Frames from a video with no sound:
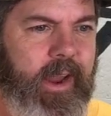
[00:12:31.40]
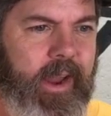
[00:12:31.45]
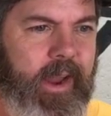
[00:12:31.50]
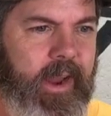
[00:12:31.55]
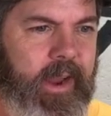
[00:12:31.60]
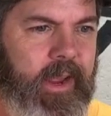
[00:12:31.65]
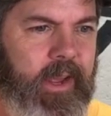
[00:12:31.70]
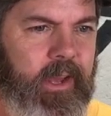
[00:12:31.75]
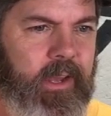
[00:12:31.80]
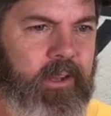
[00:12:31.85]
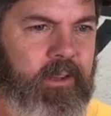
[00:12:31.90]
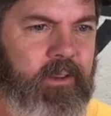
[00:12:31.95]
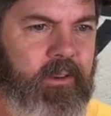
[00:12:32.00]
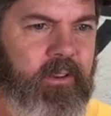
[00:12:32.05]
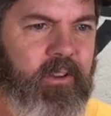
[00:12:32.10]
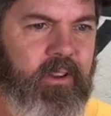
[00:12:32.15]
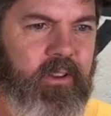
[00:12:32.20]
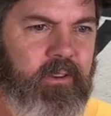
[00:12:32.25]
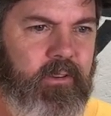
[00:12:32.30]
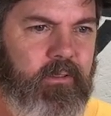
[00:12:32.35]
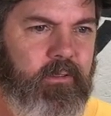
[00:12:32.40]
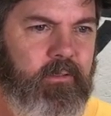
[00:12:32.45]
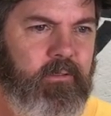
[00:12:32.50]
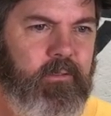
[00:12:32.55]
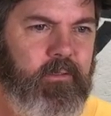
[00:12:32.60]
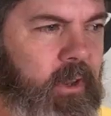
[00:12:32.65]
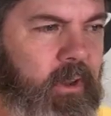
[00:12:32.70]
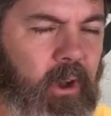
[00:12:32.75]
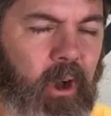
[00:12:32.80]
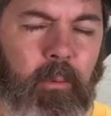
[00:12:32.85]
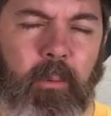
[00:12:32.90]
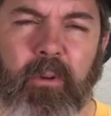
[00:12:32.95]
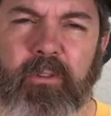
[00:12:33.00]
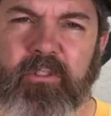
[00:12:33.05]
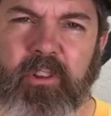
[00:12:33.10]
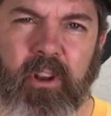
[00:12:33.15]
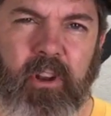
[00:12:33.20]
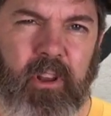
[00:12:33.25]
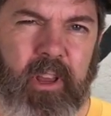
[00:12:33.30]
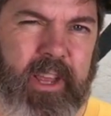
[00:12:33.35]
and
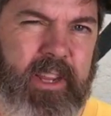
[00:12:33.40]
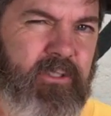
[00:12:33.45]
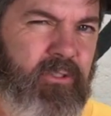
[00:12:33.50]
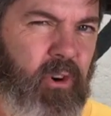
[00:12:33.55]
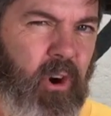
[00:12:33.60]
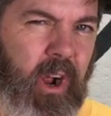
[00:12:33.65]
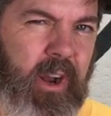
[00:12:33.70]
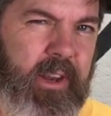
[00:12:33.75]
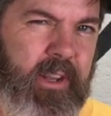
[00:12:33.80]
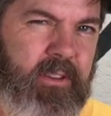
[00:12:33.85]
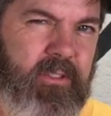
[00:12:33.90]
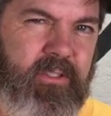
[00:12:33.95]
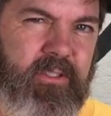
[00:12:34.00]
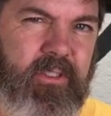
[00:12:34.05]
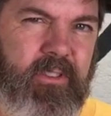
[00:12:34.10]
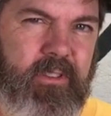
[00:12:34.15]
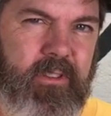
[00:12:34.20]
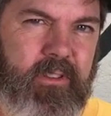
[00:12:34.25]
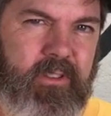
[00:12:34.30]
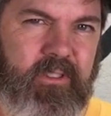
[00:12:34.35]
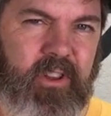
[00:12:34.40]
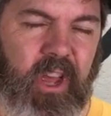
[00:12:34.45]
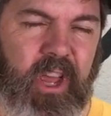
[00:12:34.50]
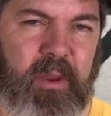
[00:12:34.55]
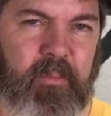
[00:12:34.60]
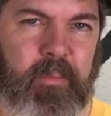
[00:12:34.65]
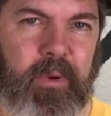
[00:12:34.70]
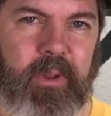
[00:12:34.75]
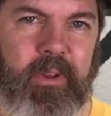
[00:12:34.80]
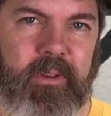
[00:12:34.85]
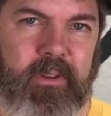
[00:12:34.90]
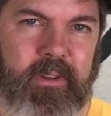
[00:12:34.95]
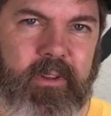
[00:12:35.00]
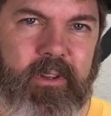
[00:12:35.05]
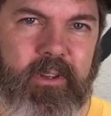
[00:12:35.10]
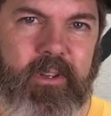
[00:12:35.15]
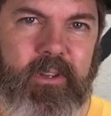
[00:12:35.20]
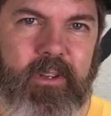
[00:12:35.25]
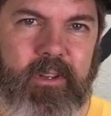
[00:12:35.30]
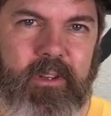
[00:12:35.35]
almost an electronics type
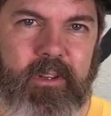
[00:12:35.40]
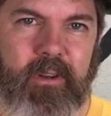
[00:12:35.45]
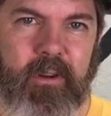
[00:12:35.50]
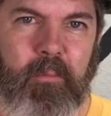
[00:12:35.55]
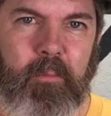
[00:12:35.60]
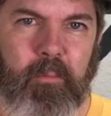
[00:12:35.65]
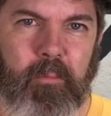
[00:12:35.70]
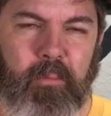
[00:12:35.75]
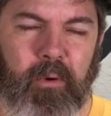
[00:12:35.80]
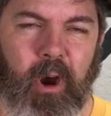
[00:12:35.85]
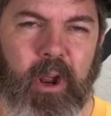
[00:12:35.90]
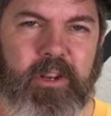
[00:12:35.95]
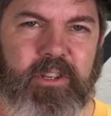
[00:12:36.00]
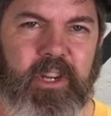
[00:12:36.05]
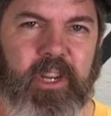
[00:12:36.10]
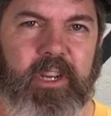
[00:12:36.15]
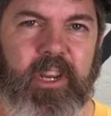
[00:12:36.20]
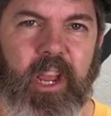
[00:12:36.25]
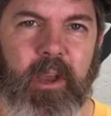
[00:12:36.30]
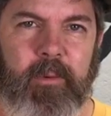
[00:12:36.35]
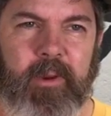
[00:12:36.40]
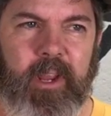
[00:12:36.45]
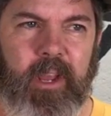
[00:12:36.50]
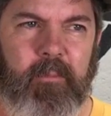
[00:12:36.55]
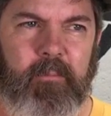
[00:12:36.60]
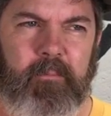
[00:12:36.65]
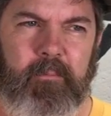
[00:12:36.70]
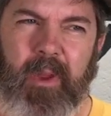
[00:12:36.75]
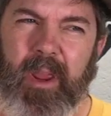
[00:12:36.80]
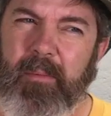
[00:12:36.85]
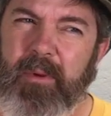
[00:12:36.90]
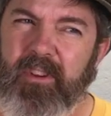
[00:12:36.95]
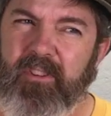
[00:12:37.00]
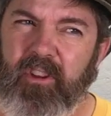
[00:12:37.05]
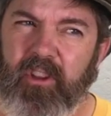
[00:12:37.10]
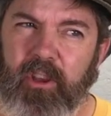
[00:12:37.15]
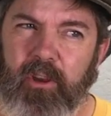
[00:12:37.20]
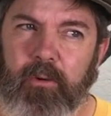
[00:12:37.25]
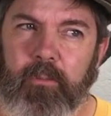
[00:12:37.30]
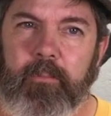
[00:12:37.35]
project coming up, maybe
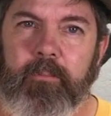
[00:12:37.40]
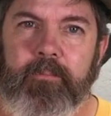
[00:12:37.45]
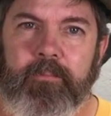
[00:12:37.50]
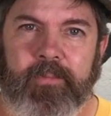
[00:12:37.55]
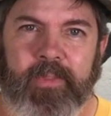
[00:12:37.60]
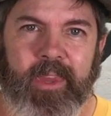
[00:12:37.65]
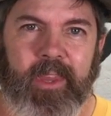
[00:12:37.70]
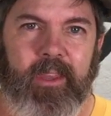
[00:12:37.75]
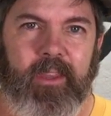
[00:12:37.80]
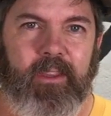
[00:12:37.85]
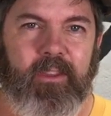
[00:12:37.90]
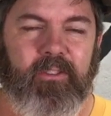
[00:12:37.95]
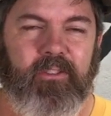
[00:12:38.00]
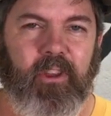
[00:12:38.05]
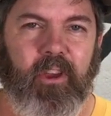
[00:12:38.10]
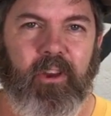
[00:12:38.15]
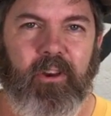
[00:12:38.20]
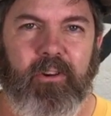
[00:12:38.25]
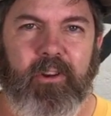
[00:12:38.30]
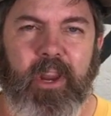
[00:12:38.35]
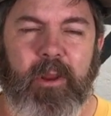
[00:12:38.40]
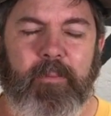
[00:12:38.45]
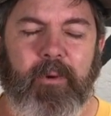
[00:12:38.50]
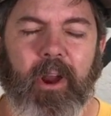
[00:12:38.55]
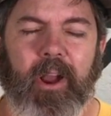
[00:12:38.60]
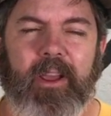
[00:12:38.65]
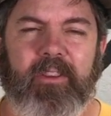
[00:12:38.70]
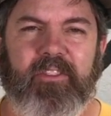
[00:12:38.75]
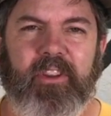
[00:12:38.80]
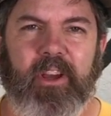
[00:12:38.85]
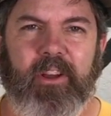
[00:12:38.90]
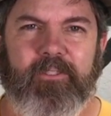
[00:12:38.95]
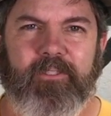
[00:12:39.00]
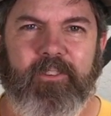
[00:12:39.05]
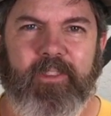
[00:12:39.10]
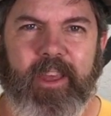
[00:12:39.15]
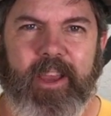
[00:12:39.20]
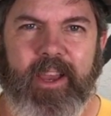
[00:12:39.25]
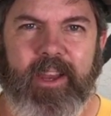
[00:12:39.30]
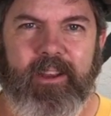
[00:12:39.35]
two. So keep your eyes out
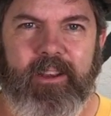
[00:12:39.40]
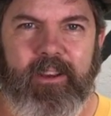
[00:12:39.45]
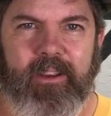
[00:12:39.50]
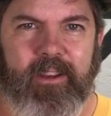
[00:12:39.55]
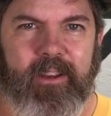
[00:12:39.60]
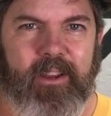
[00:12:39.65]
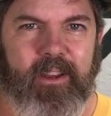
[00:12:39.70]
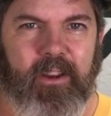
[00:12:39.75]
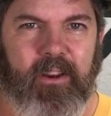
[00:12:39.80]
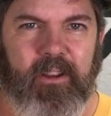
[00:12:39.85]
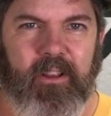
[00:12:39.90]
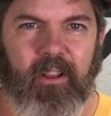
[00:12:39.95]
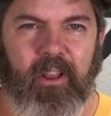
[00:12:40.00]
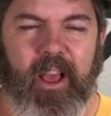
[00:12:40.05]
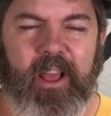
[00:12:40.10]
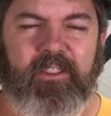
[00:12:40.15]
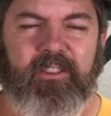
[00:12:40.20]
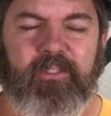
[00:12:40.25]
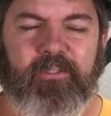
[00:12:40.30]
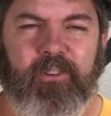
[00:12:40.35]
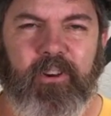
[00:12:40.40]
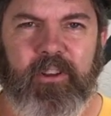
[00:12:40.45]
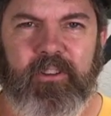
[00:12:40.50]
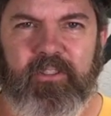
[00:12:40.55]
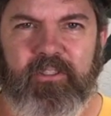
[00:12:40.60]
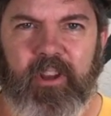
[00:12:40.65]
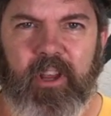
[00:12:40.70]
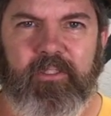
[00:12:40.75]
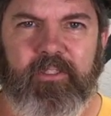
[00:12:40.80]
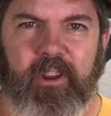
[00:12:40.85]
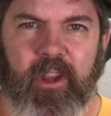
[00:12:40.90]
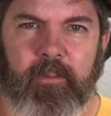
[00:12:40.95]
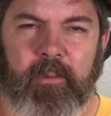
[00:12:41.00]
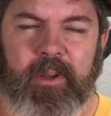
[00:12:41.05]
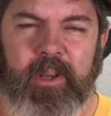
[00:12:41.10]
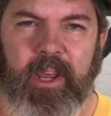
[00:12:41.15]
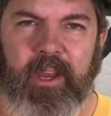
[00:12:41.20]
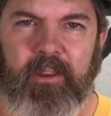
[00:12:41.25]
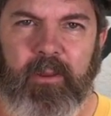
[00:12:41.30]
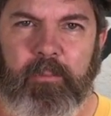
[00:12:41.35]
for that. Lots of fun stuff
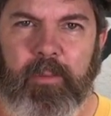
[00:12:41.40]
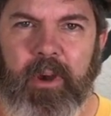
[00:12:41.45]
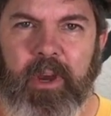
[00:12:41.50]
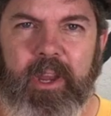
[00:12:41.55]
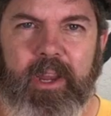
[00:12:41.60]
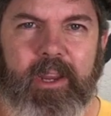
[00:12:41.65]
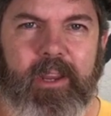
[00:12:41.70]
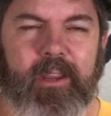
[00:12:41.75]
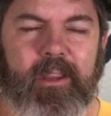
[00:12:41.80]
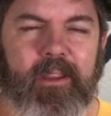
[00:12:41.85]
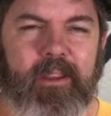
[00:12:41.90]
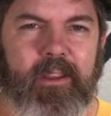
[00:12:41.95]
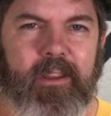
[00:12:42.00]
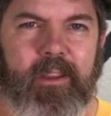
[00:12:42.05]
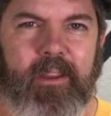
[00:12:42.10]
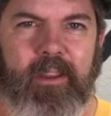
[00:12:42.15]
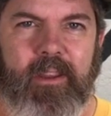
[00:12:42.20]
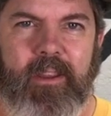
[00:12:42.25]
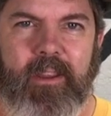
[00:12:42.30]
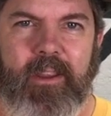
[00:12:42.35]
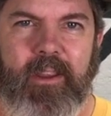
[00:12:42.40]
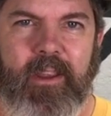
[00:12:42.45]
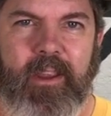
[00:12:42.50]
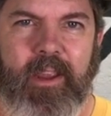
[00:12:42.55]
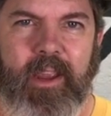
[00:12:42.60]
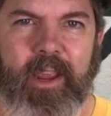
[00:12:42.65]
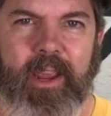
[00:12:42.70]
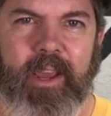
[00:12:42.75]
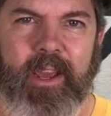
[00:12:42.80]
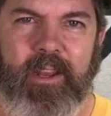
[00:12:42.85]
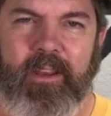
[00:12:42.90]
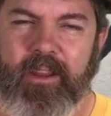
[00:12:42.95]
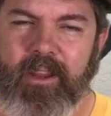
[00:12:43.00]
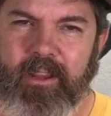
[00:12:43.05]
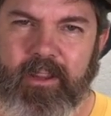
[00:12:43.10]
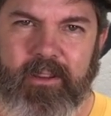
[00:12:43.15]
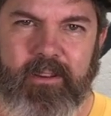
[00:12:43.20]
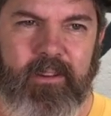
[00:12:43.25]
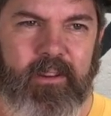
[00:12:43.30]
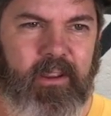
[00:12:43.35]
coming down the pike. And
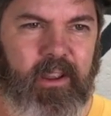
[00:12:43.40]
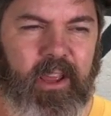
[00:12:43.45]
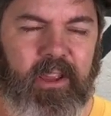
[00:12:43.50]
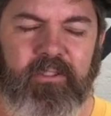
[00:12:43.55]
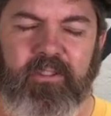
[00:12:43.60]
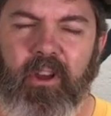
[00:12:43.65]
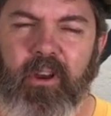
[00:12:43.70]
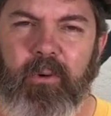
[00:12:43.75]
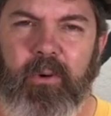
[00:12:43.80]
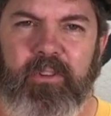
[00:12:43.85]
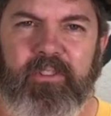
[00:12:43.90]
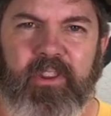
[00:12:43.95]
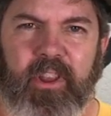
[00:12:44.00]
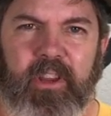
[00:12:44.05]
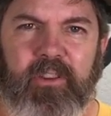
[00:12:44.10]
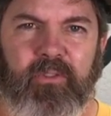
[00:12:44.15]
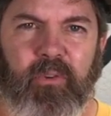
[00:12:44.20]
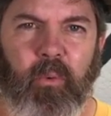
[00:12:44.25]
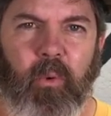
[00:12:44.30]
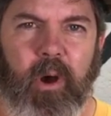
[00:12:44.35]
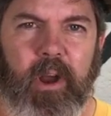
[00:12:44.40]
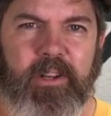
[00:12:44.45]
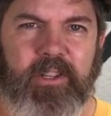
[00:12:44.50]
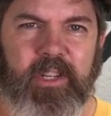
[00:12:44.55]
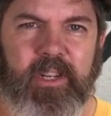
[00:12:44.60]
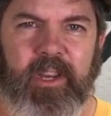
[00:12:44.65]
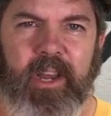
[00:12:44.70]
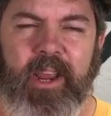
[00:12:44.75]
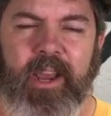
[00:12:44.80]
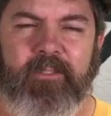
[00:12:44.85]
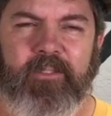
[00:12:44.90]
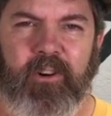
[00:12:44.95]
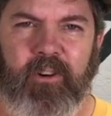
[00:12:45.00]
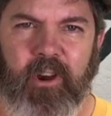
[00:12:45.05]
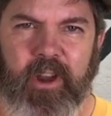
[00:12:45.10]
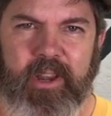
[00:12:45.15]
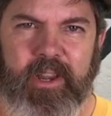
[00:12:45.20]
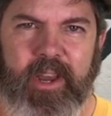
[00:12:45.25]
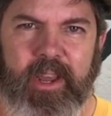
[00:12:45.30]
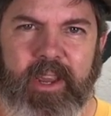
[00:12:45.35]
as always, thanks for watching and have a
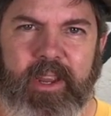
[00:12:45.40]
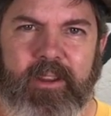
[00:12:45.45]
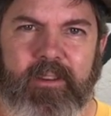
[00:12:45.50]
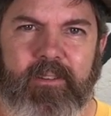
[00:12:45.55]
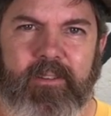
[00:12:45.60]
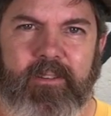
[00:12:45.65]
great day.